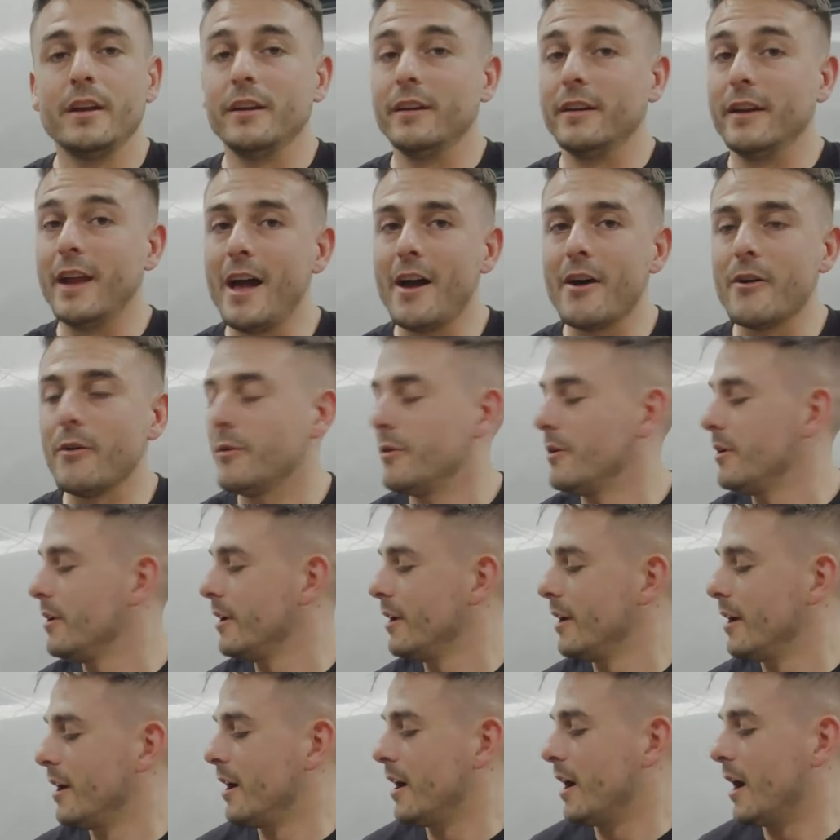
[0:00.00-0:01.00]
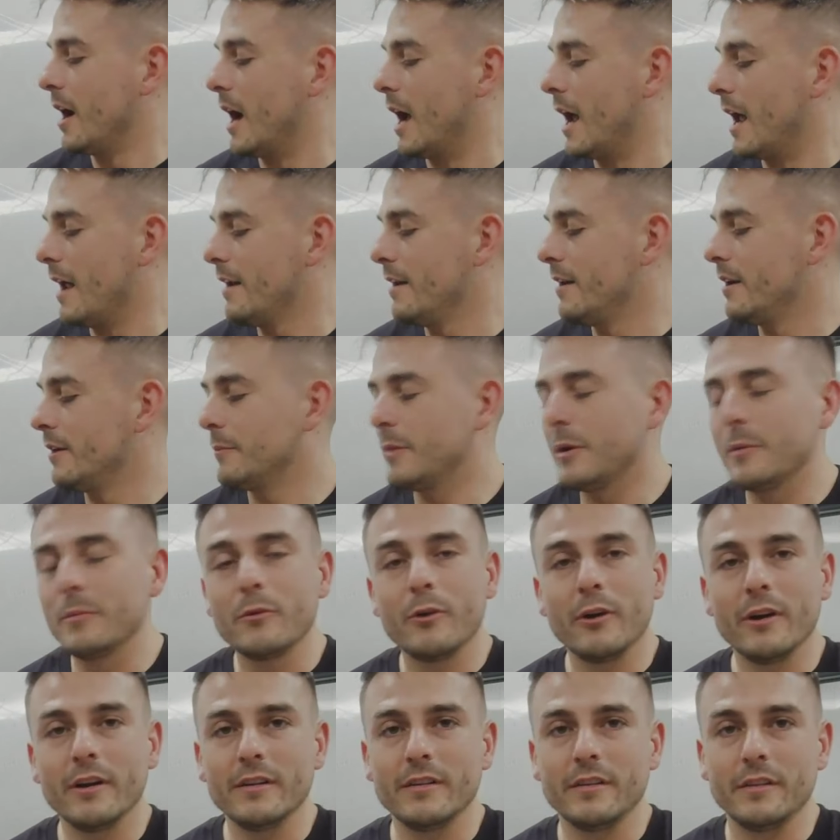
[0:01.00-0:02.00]
Now, I ended up
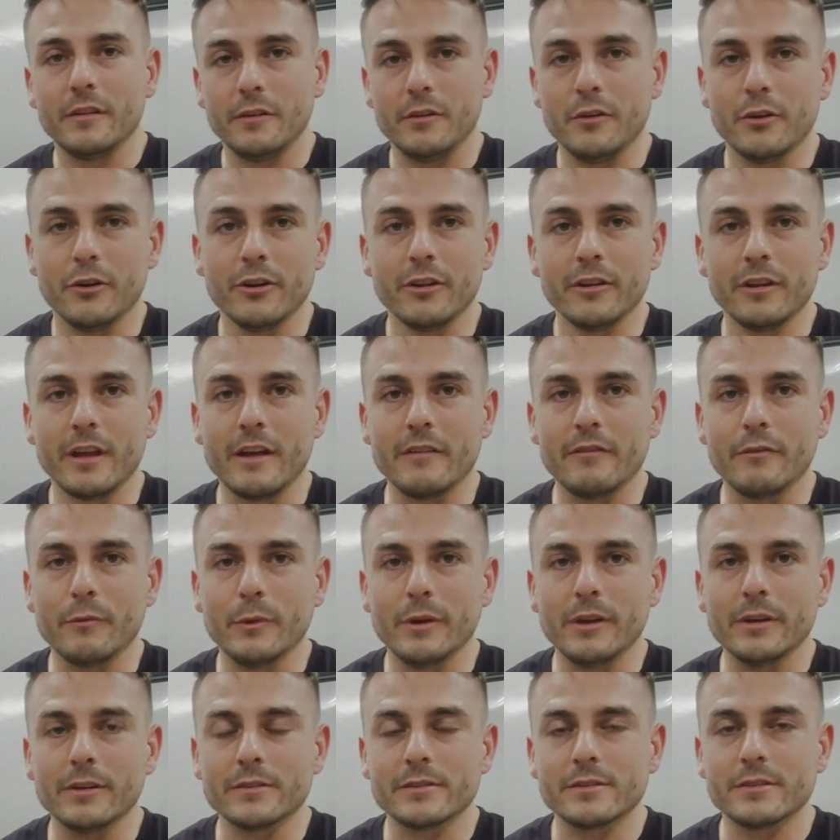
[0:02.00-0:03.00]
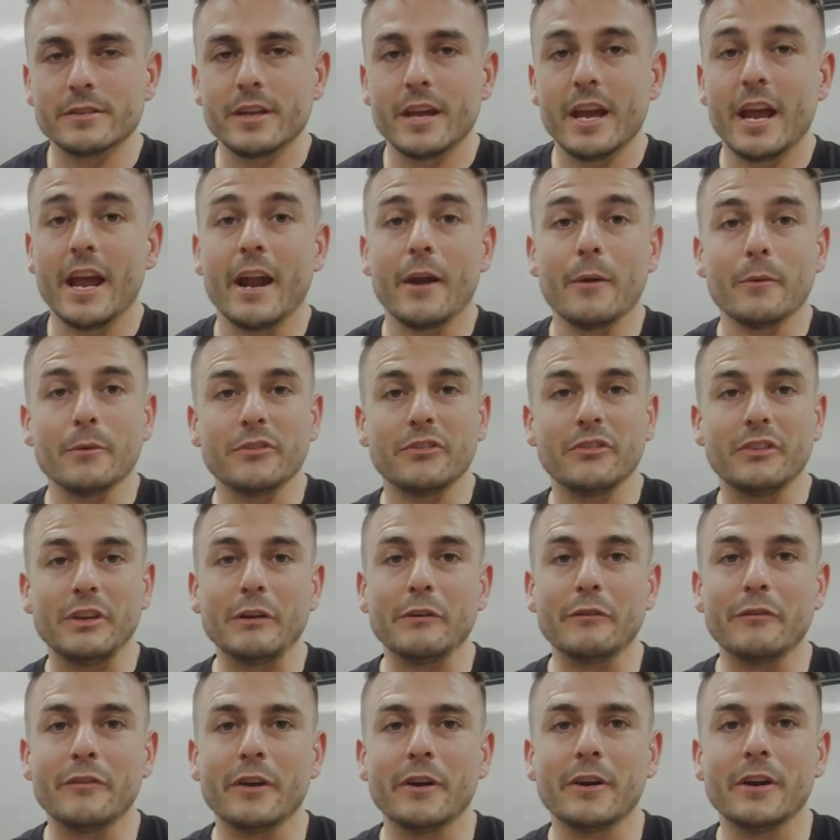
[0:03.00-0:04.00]
upgrading to the Dirtylife wheels, and I was
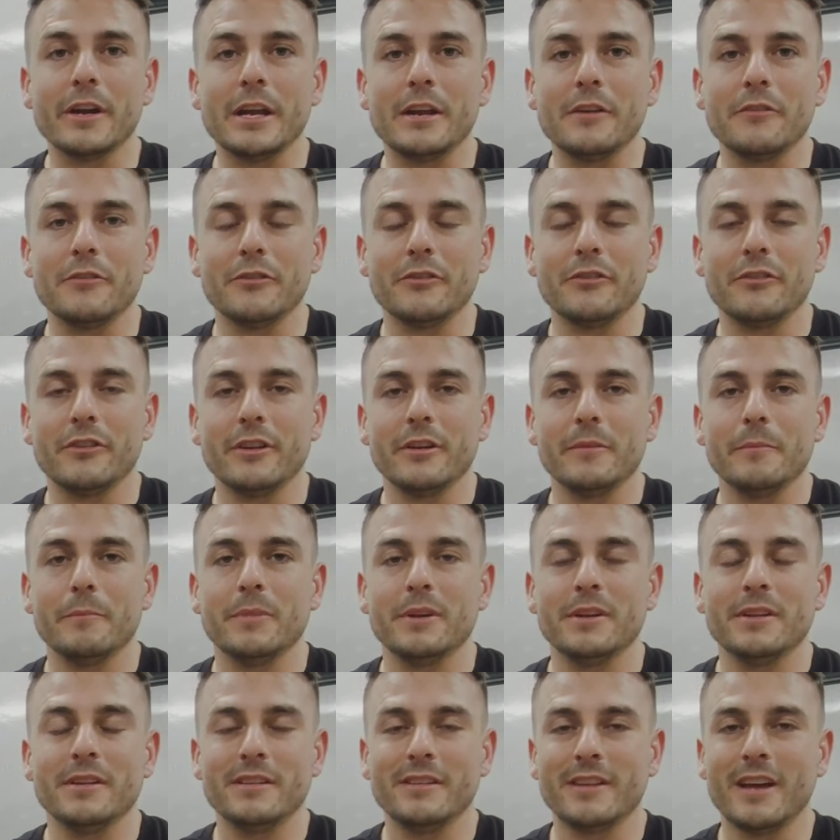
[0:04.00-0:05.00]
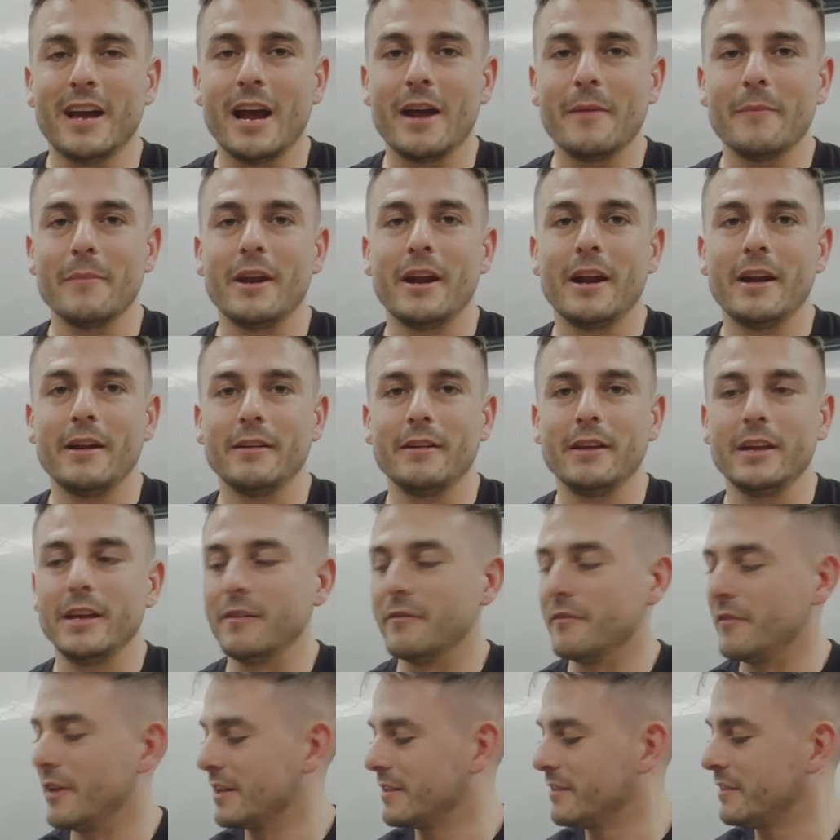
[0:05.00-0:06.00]
still very interested. But at the time that I
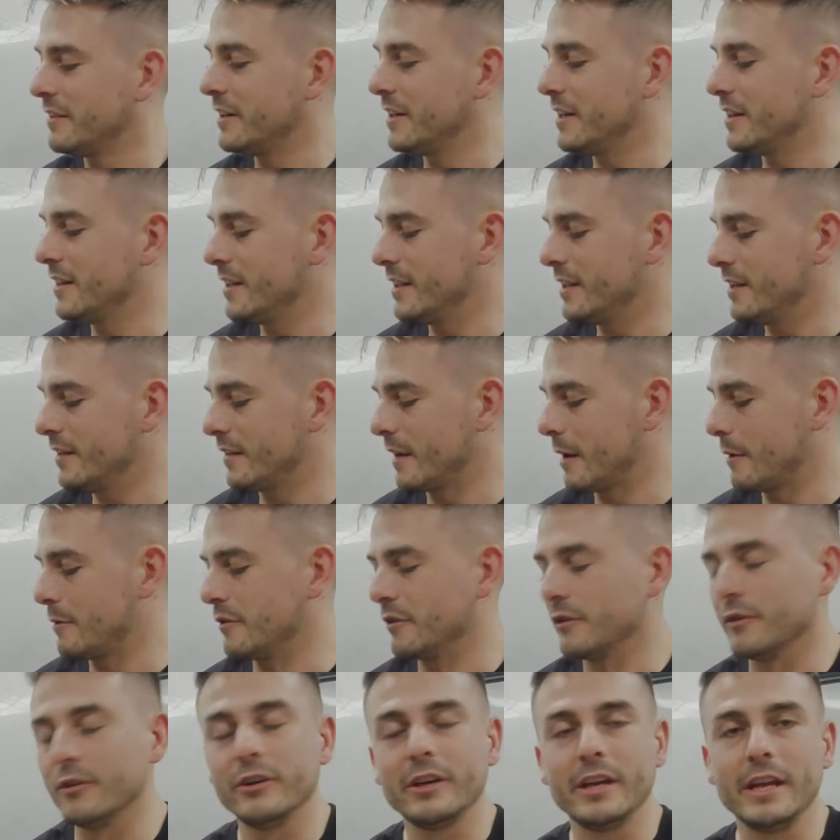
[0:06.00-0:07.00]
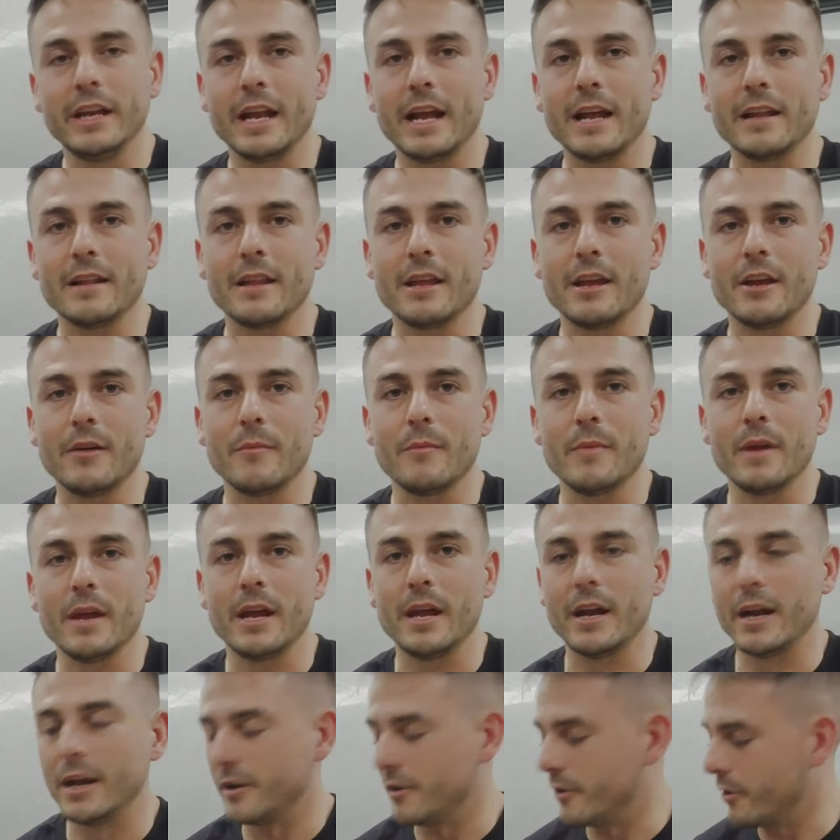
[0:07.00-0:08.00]
invested in these, I was looking at them
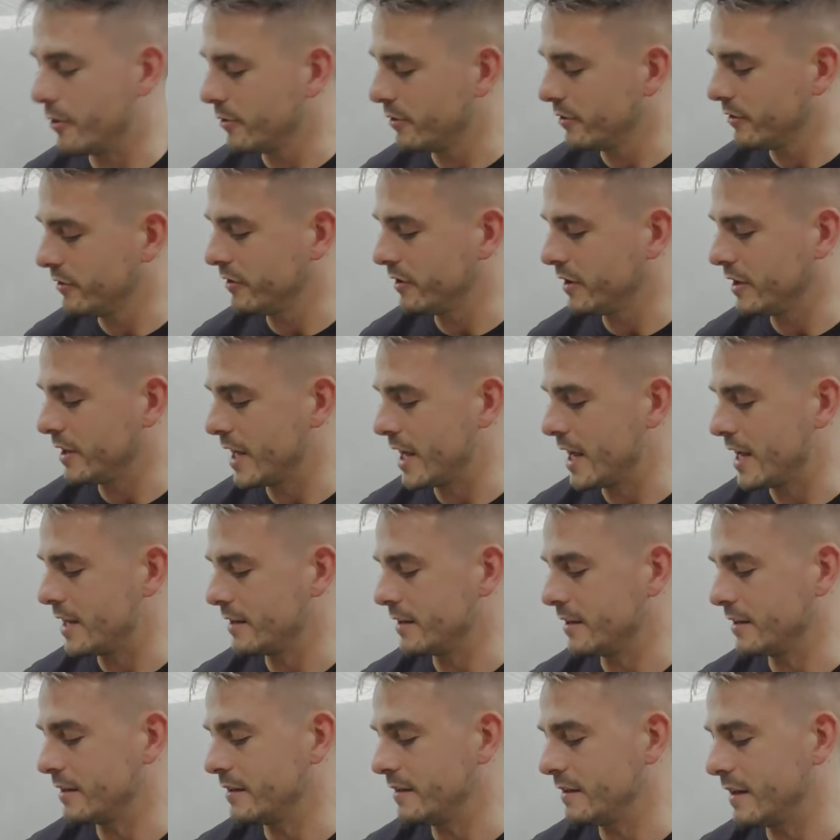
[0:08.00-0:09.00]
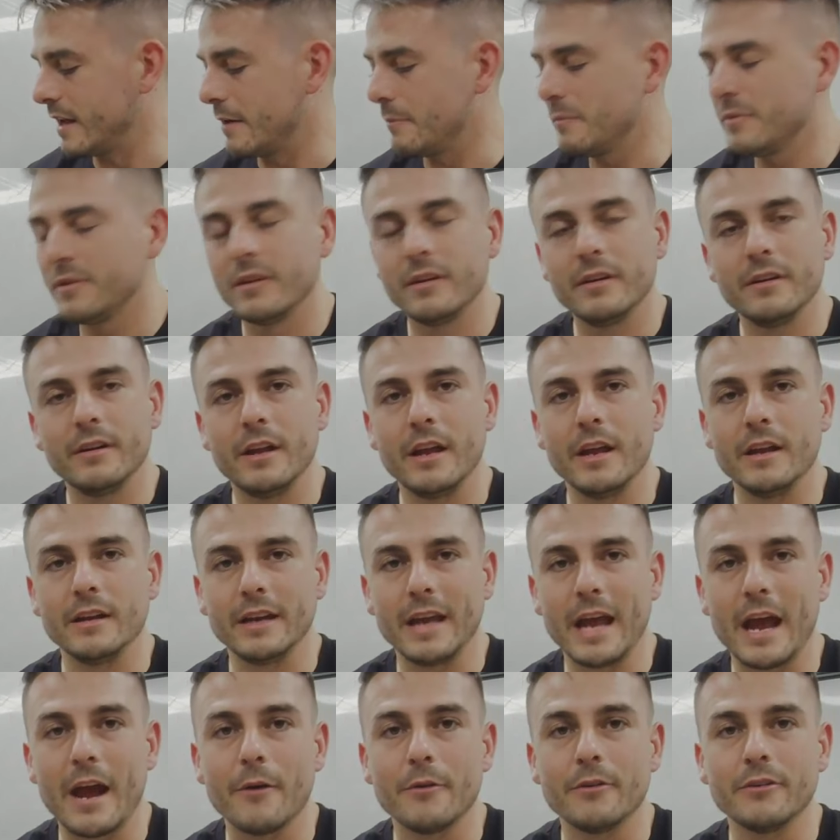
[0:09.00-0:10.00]
and I noticed that the depth and
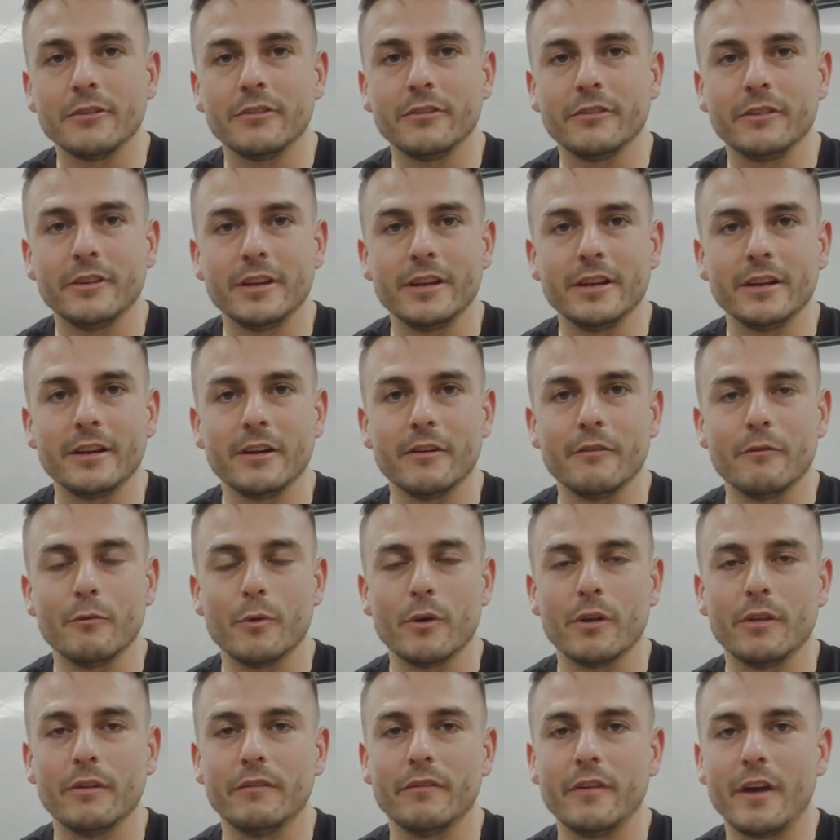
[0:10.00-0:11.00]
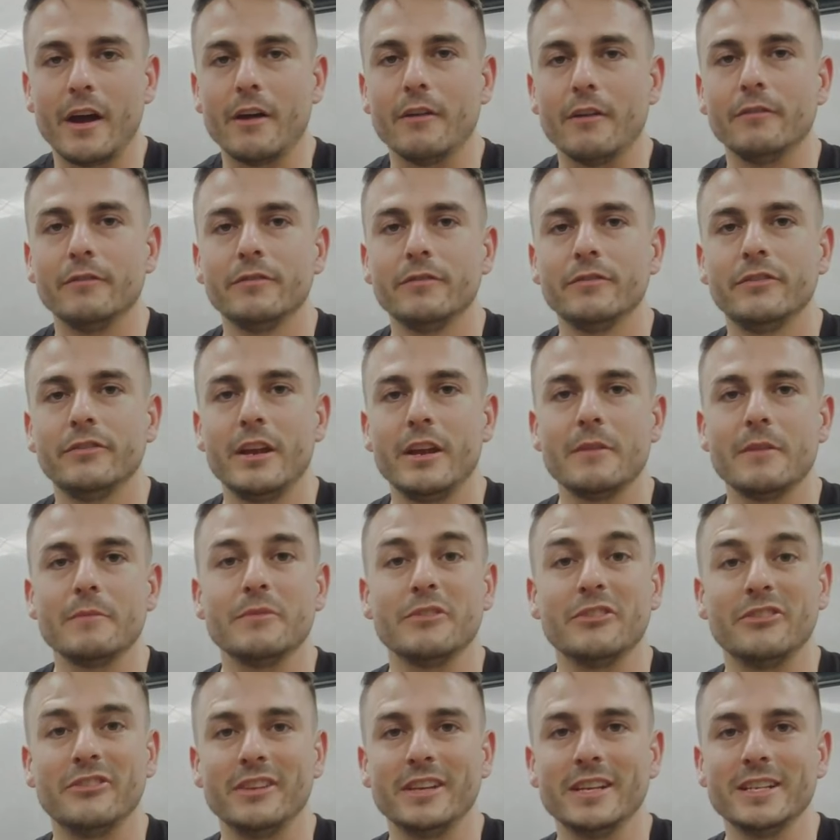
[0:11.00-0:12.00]
countersink of where the valve stem
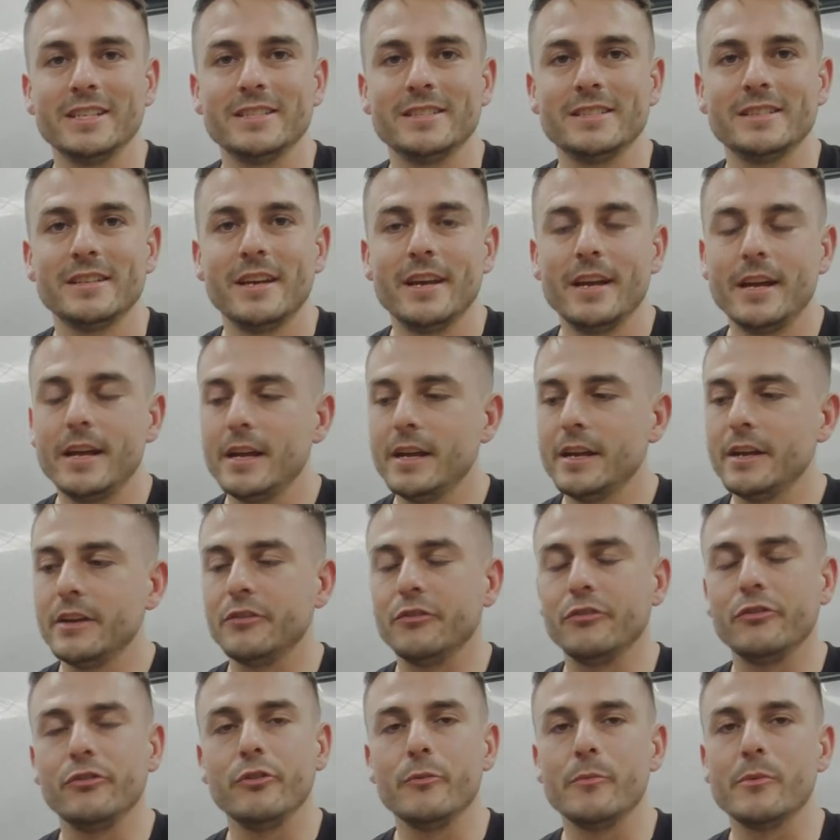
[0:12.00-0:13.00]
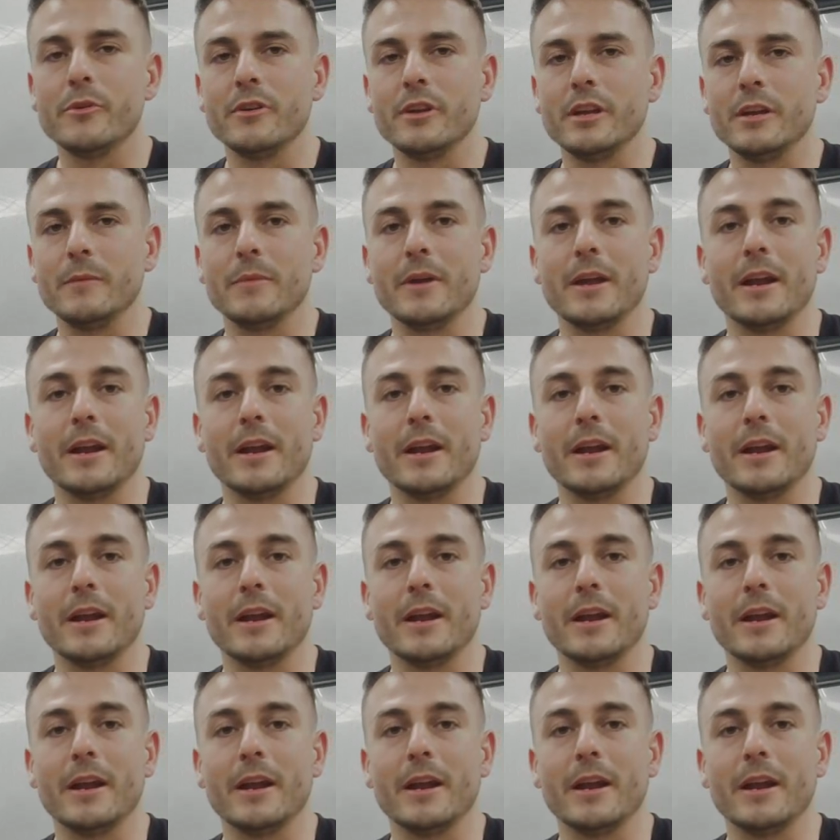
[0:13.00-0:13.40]
sits is super deep.